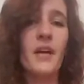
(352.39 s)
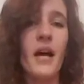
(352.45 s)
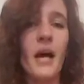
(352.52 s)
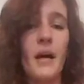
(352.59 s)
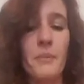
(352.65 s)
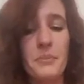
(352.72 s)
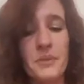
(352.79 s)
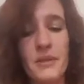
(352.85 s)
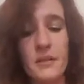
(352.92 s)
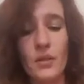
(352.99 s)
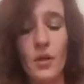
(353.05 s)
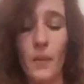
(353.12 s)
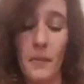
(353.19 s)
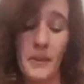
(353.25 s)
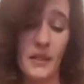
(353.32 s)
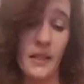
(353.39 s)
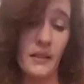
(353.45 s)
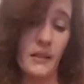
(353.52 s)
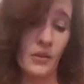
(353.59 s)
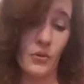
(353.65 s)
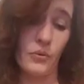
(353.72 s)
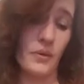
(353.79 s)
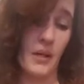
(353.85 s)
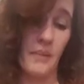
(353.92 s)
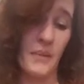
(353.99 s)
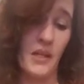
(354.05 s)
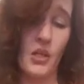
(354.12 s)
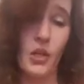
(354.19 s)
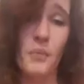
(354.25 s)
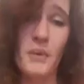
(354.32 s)
Cups,
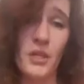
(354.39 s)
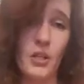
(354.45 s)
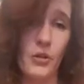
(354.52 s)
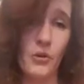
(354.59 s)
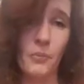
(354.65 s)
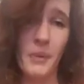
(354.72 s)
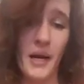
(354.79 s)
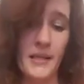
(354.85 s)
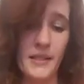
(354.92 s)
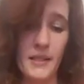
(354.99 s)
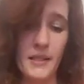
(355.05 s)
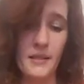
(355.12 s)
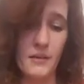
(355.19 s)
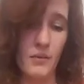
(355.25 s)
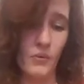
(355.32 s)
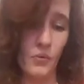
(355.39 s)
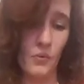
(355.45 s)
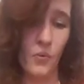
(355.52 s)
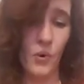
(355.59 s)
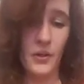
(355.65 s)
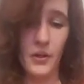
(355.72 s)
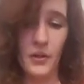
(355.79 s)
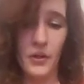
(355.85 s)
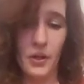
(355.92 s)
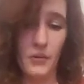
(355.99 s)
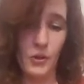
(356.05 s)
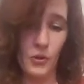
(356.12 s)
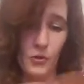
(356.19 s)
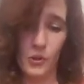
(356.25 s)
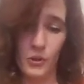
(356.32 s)
it could be you, Pisces, or
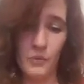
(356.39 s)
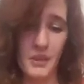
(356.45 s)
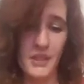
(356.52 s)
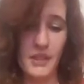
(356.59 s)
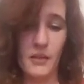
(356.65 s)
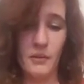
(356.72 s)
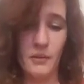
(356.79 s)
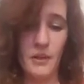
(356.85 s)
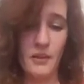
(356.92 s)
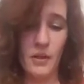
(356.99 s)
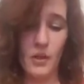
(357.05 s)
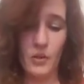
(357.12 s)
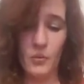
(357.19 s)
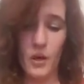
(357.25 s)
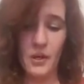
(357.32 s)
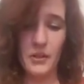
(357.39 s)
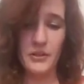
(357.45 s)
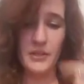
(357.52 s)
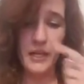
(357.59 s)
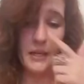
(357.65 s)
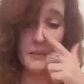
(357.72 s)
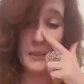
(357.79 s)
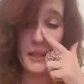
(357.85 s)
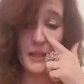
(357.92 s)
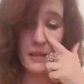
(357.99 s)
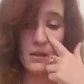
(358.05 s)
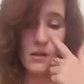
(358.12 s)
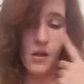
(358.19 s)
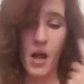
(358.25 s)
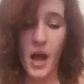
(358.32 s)
you could be dealing with another water sign. I'm getting
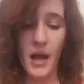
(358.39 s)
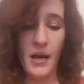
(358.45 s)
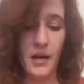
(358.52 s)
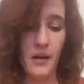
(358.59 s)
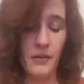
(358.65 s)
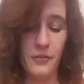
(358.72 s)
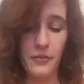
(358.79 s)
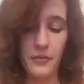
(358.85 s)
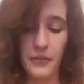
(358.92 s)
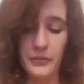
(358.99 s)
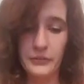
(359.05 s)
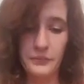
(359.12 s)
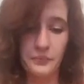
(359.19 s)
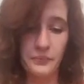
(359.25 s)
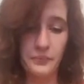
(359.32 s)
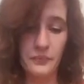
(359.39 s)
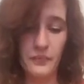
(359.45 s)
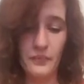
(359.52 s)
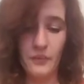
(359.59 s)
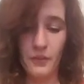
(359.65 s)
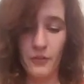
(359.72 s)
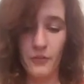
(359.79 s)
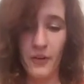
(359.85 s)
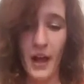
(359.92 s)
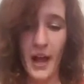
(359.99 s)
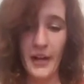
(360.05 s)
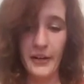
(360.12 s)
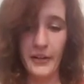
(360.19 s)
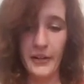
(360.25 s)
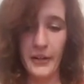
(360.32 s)
a lot of
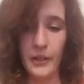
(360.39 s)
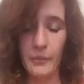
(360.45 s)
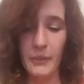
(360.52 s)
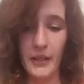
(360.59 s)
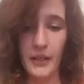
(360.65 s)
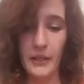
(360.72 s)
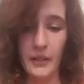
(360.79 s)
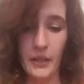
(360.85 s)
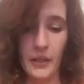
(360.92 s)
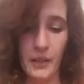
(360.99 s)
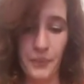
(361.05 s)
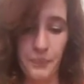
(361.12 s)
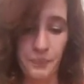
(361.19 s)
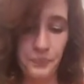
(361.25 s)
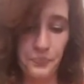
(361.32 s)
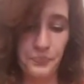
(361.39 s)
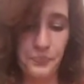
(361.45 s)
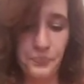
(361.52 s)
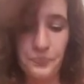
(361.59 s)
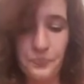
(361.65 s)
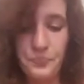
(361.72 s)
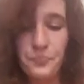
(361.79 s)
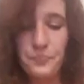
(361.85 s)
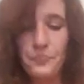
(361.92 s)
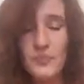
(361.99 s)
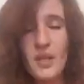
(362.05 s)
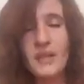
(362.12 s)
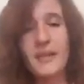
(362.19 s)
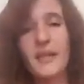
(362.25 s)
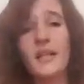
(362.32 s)
fire here, but
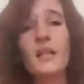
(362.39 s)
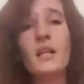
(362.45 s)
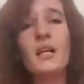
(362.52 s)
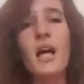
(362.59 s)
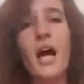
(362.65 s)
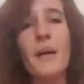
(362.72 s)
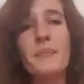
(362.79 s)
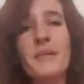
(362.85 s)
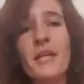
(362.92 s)
King of Cups